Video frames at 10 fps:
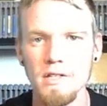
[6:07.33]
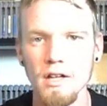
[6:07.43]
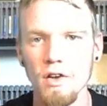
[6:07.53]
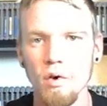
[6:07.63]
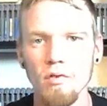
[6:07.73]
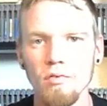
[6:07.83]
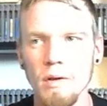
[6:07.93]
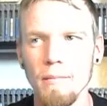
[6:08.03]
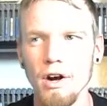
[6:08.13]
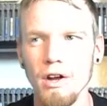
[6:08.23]
an indoor flea
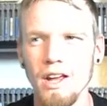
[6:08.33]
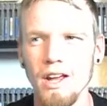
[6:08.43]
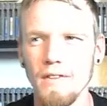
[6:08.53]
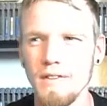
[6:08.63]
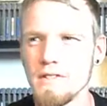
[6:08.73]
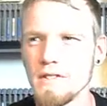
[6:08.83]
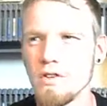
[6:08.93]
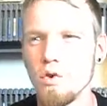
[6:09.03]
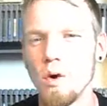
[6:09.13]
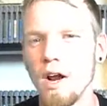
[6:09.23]
market, and this
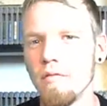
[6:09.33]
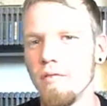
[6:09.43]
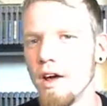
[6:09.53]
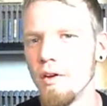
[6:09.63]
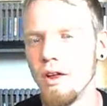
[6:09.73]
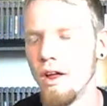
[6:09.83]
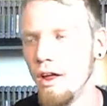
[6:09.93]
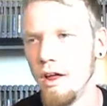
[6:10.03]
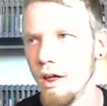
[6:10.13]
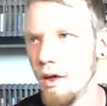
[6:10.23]
new one I found,
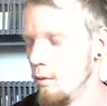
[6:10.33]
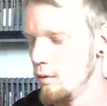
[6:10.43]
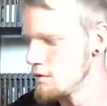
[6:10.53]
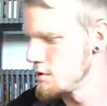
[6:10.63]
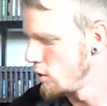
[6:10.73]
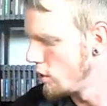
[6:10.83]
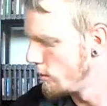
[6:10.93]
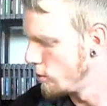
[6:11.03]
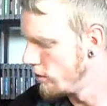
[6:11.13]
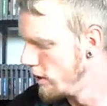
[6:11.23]
which was
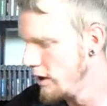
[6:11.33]
horrible.